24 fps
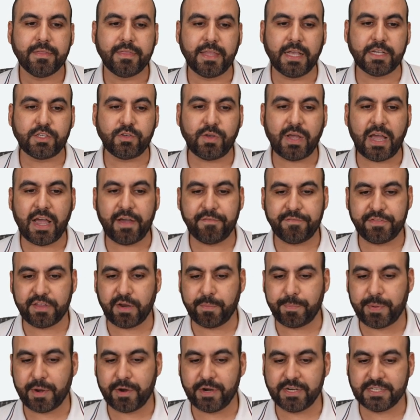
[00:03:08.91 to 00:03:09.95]
Next, you have the
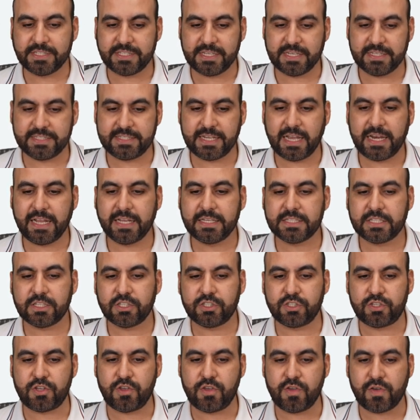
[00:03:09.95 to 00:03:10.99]
appearance settings.
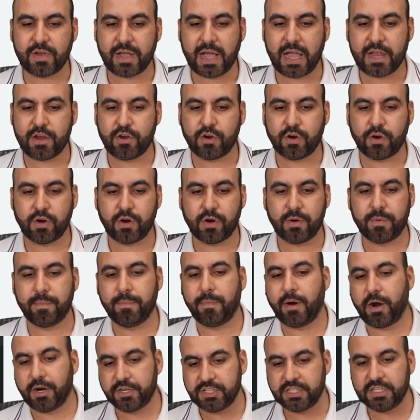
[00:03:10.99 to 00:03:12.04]
So you got your
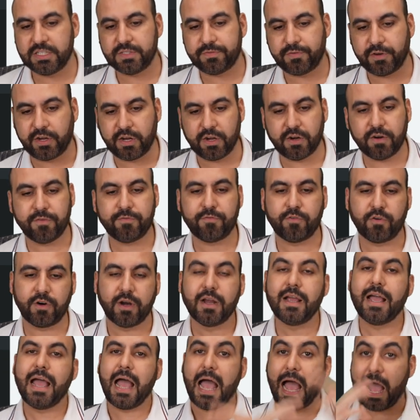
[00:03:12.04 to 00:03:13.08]
margins for here
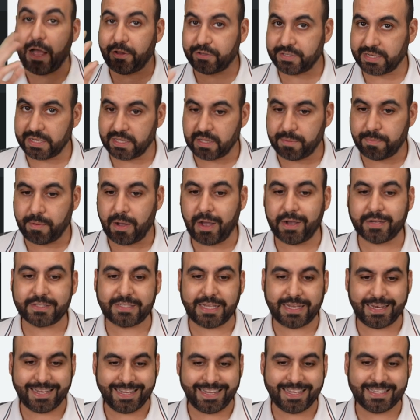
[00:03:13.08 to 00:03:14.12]
for outside the box
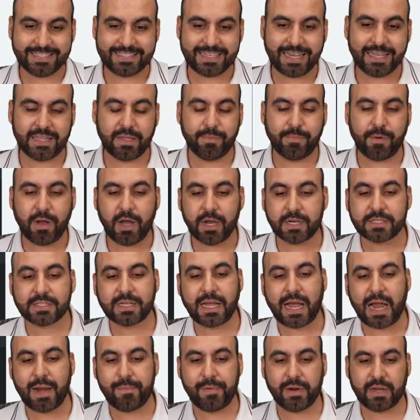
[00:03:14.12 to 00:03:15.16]
and inside the box.
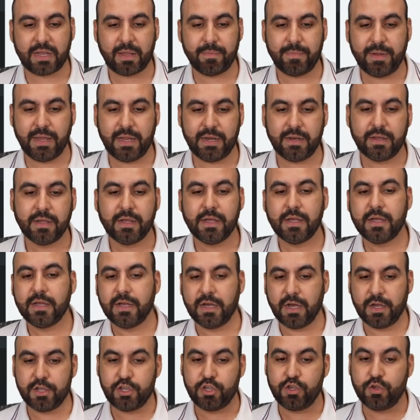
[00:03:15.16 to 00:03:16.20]
I recommend
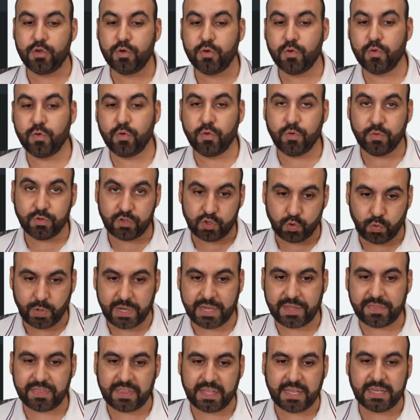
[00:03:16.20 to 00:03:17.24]
uh, you
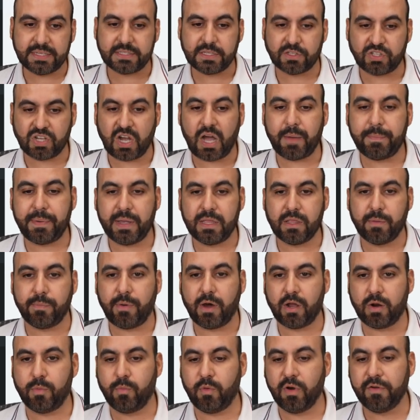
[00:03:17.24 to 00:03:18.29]
tweak these, the top and the
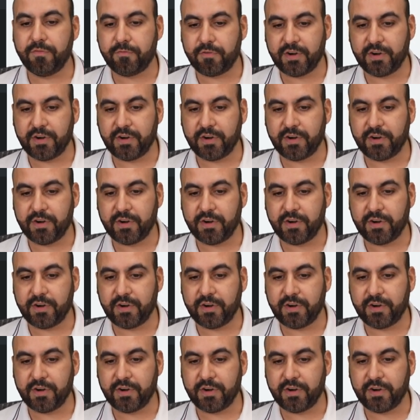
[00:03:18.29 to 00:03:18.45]
bottom one.